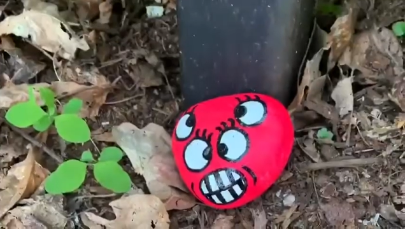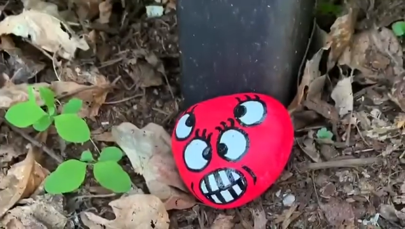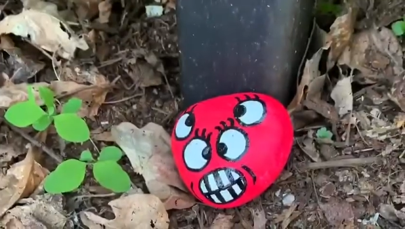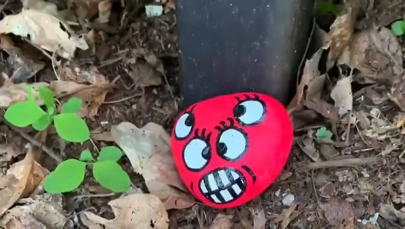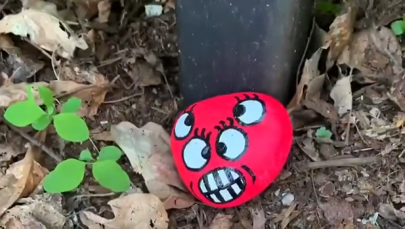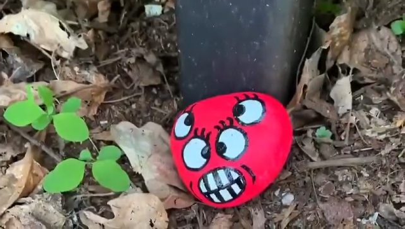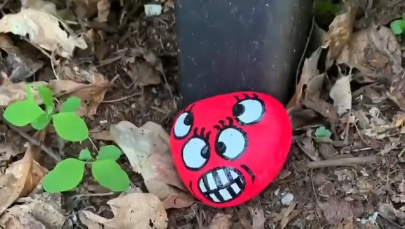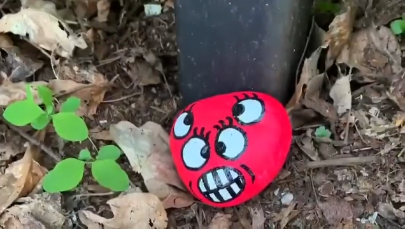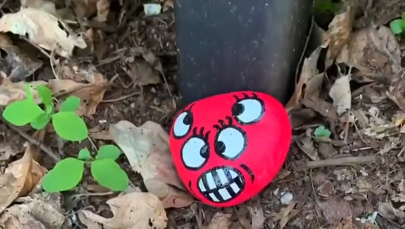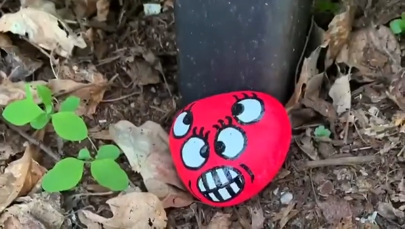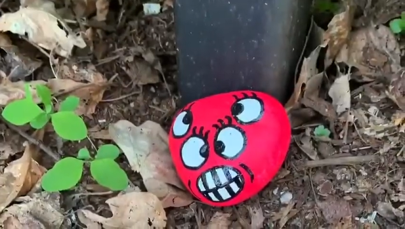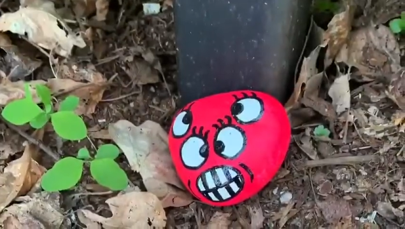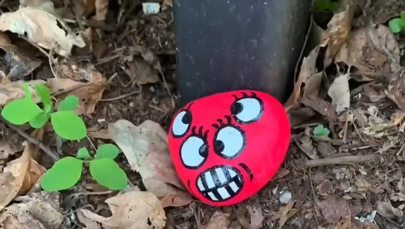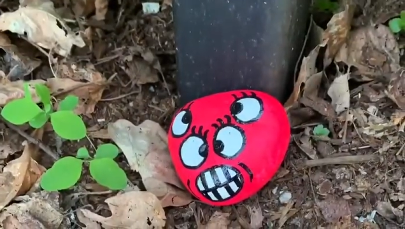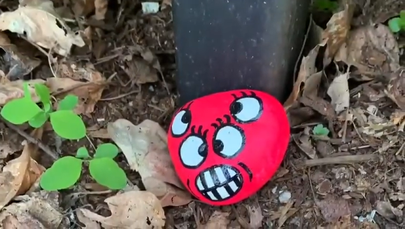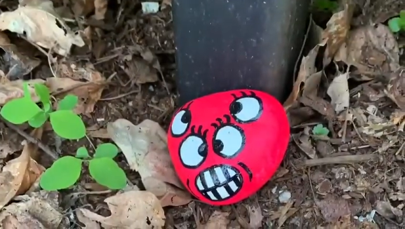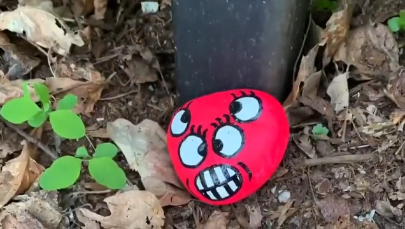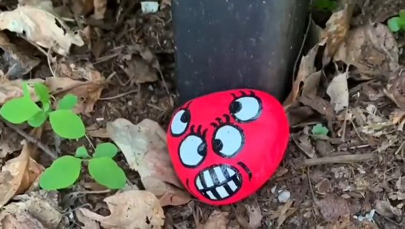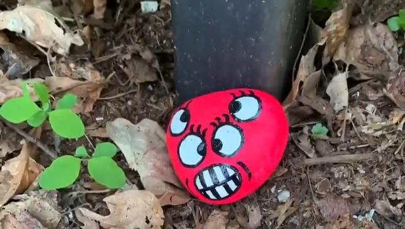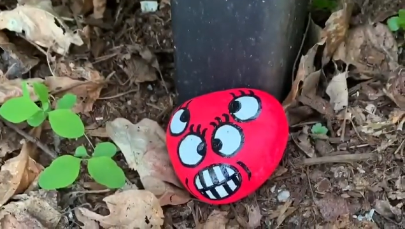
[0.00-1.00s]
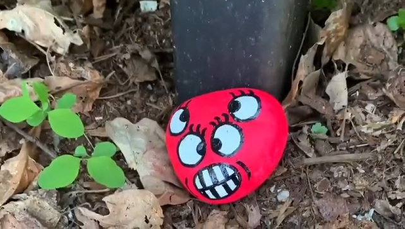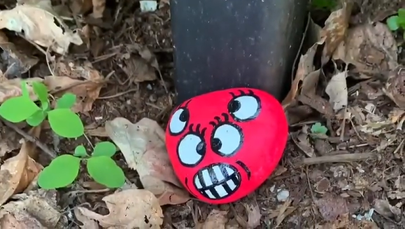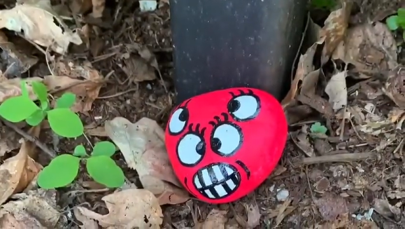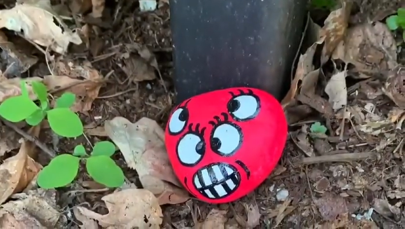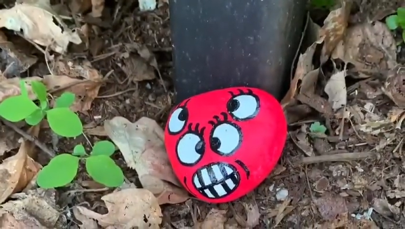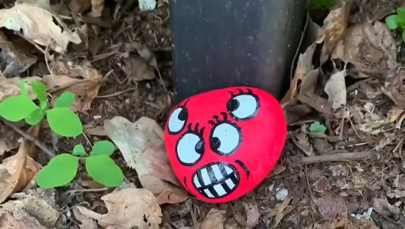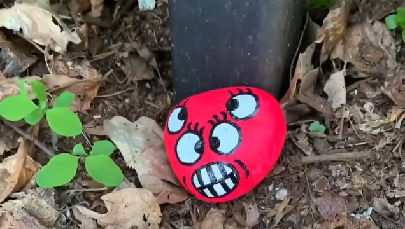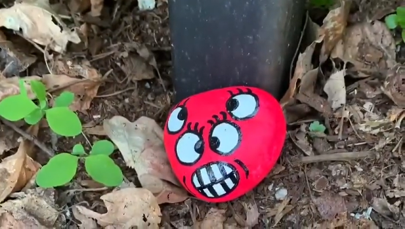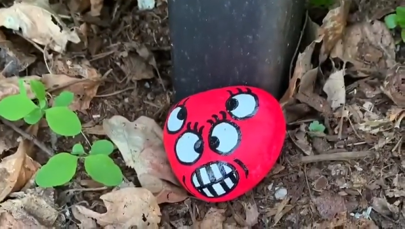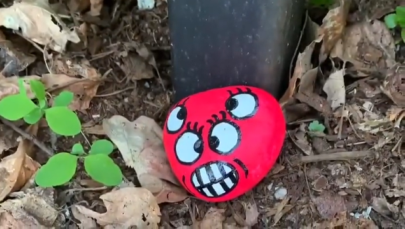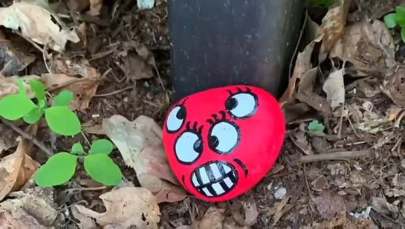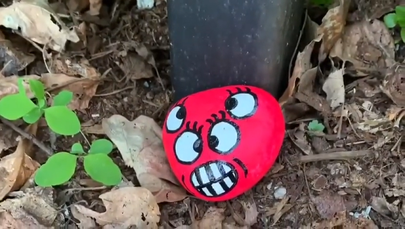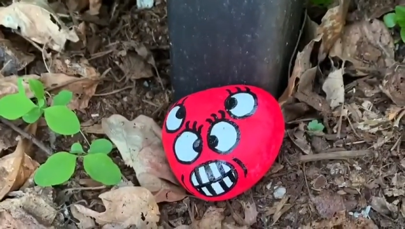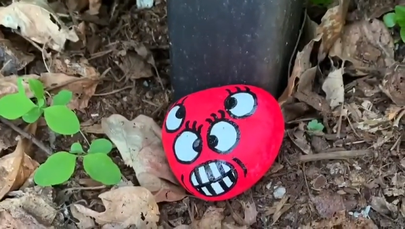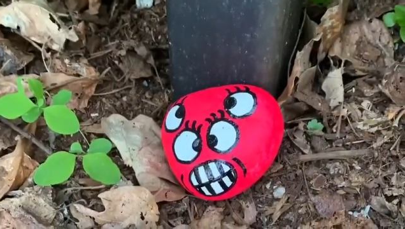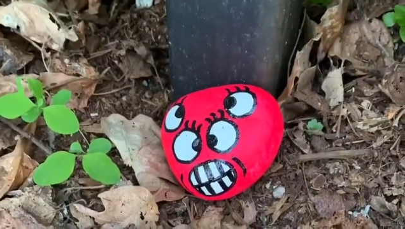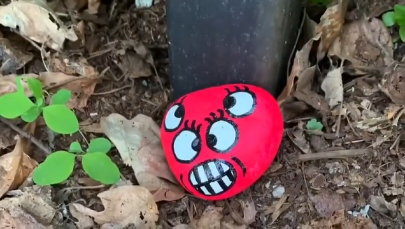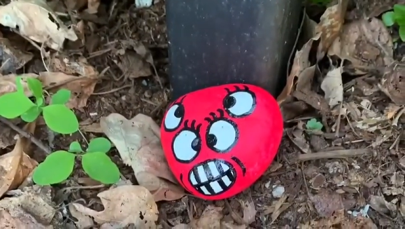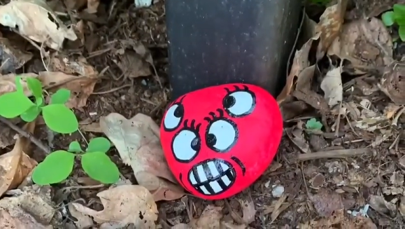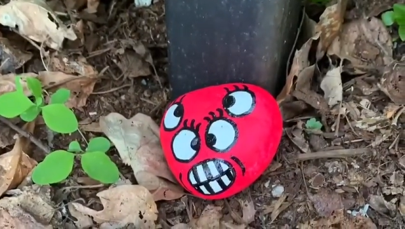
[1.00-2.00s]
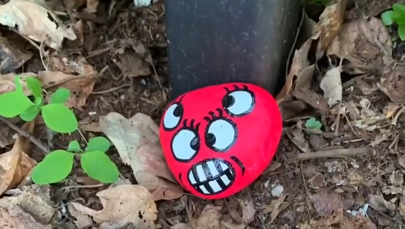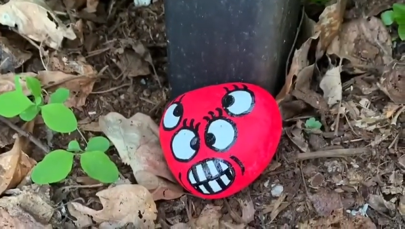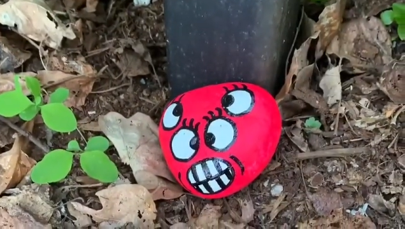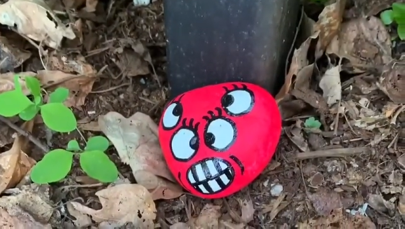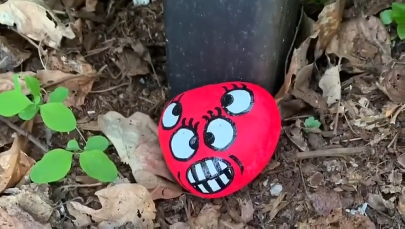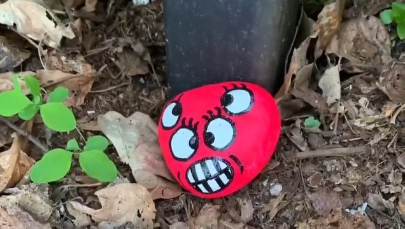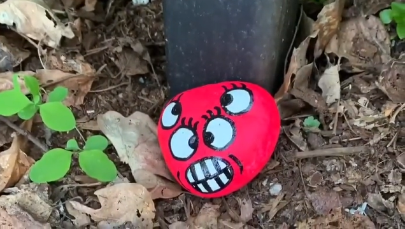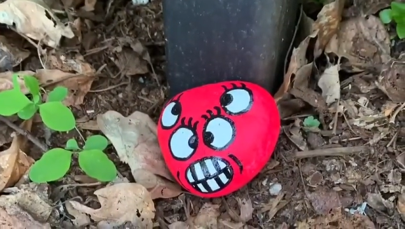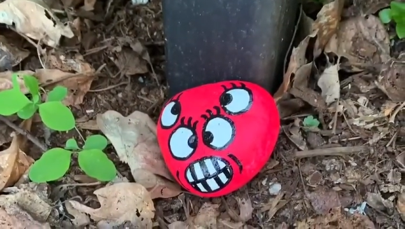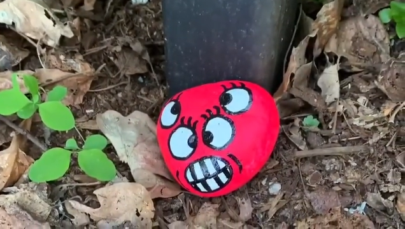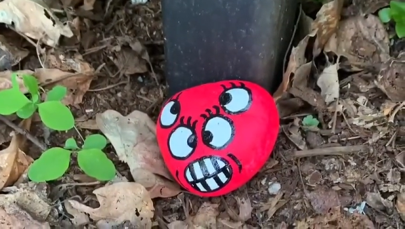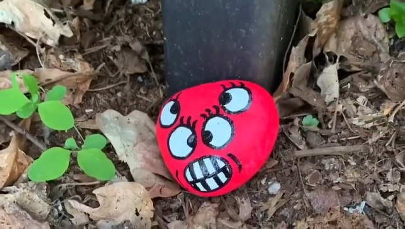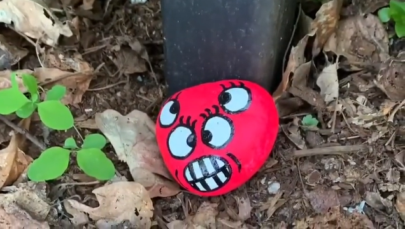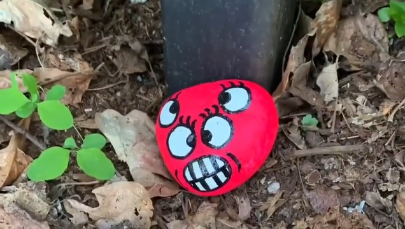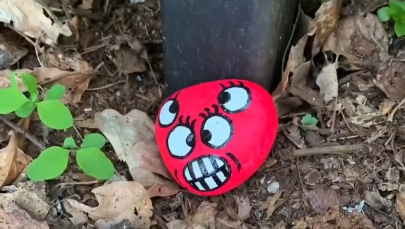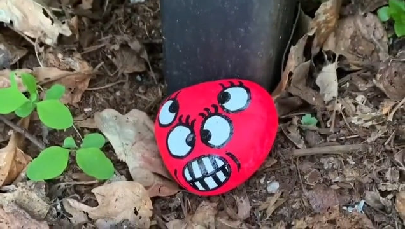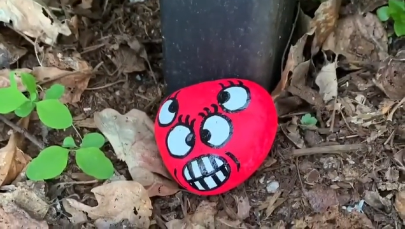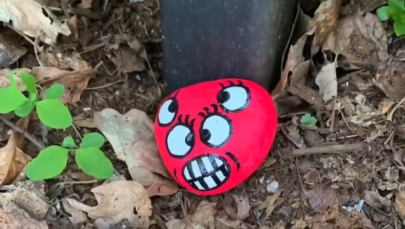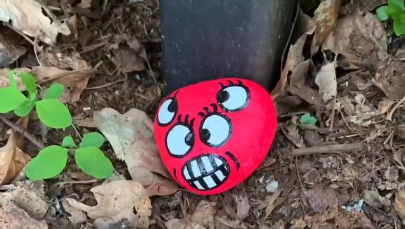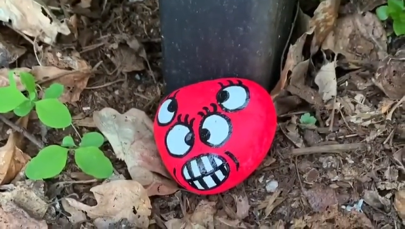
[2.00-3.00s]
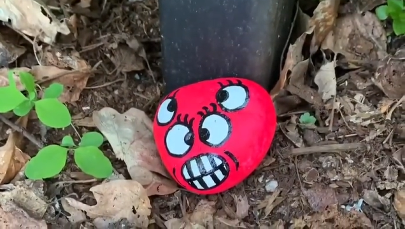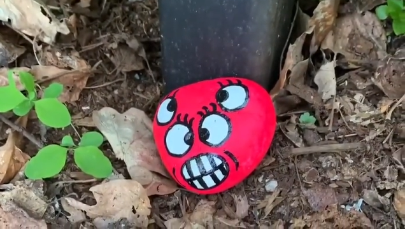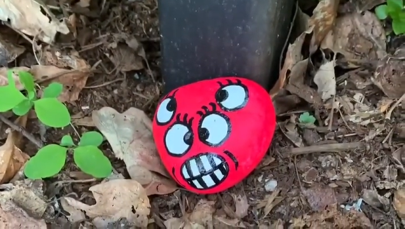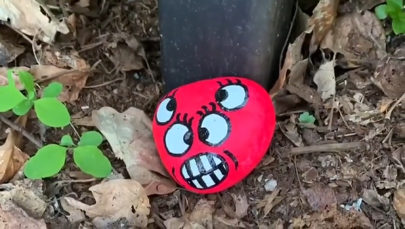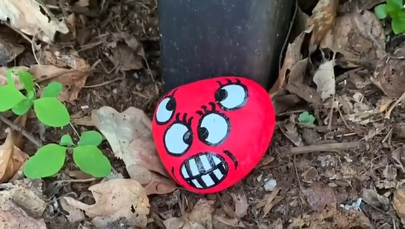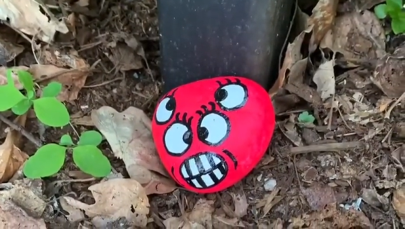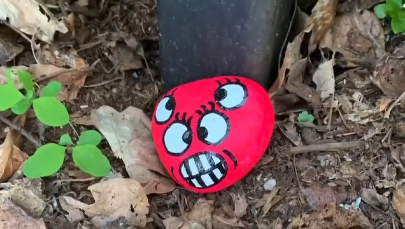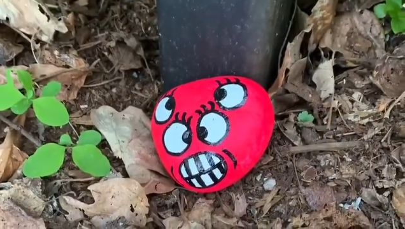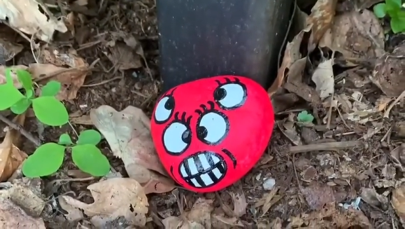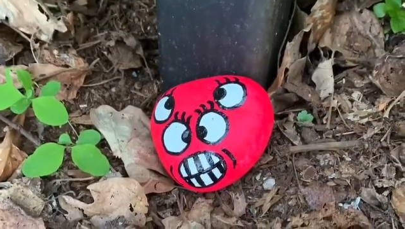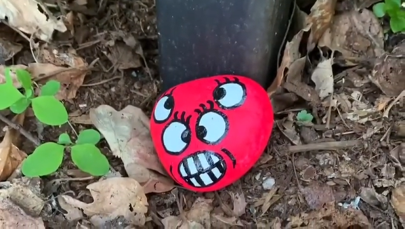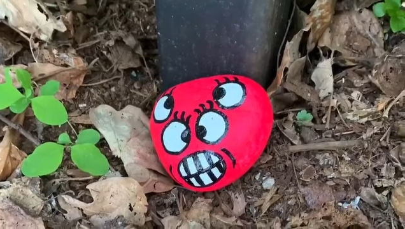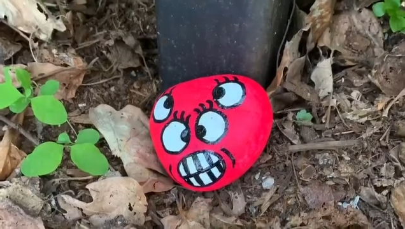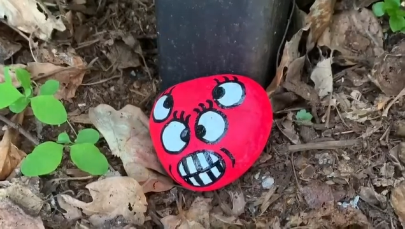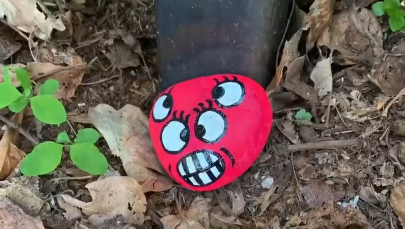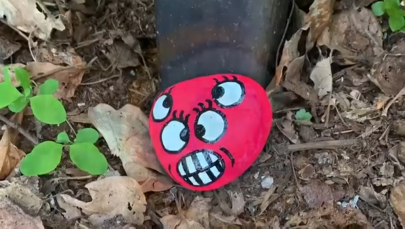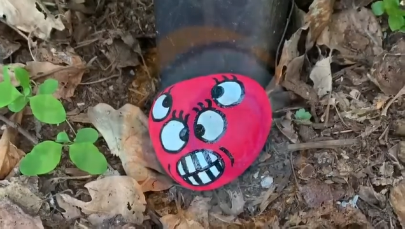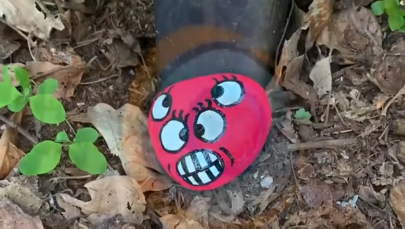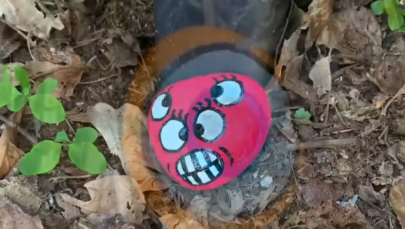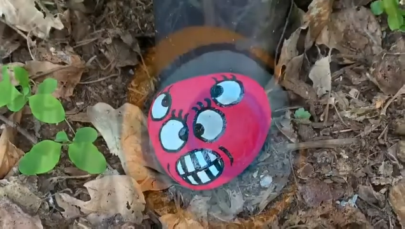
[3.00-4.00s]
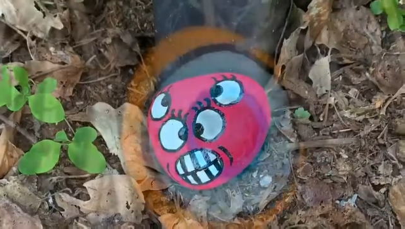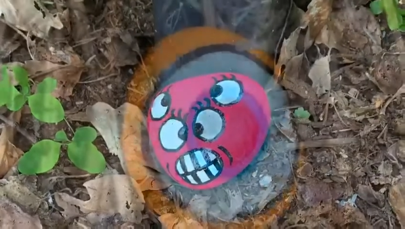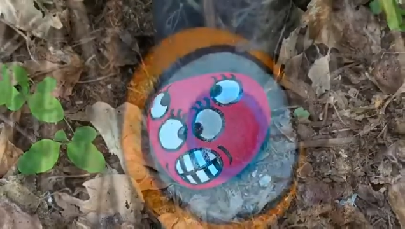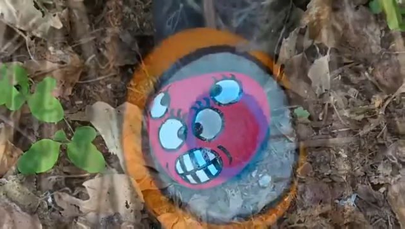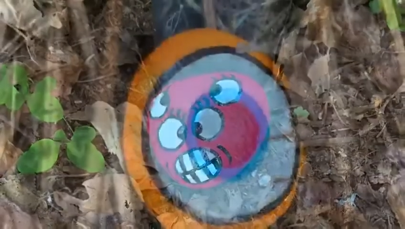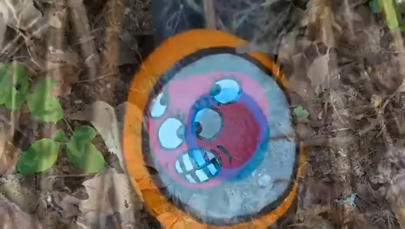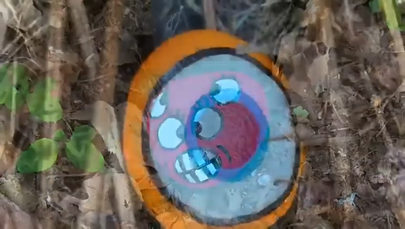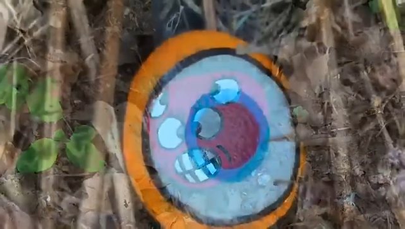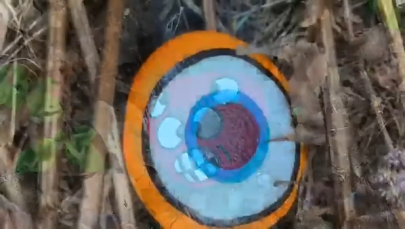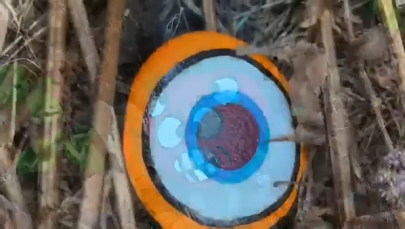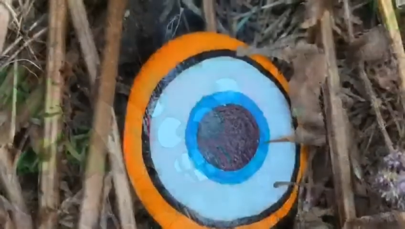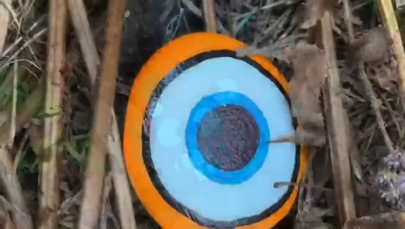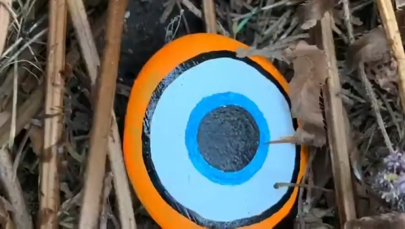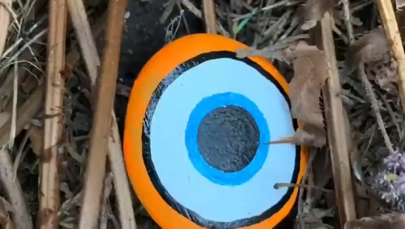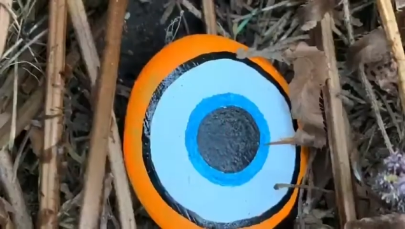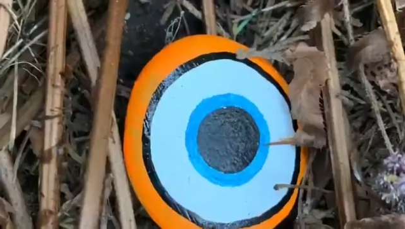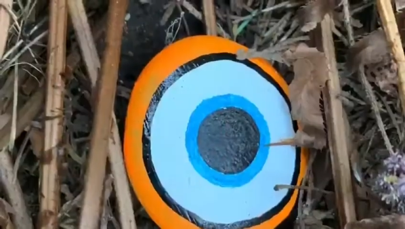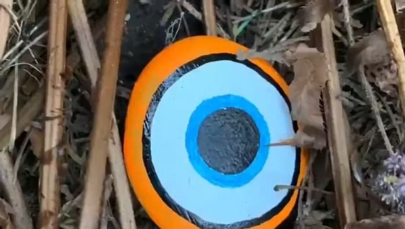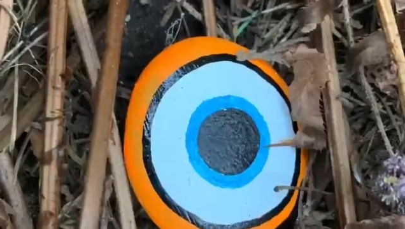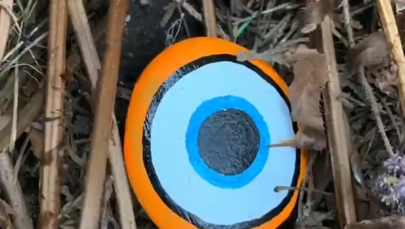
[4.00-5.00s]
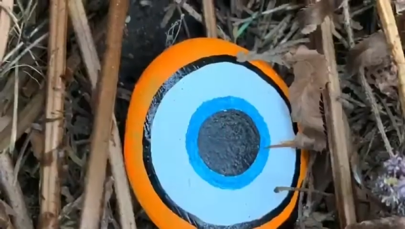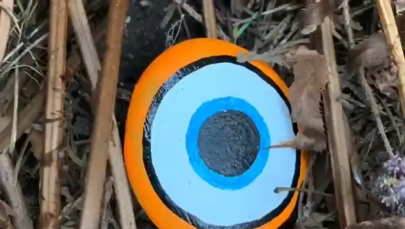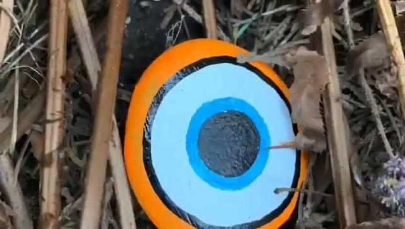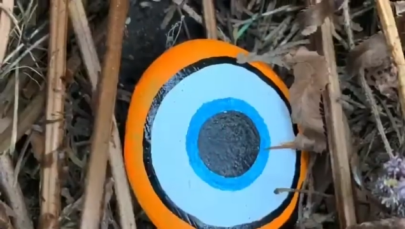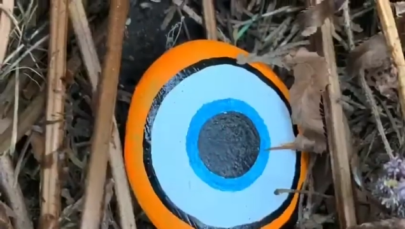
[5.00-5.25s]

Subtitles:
(no speaker visible)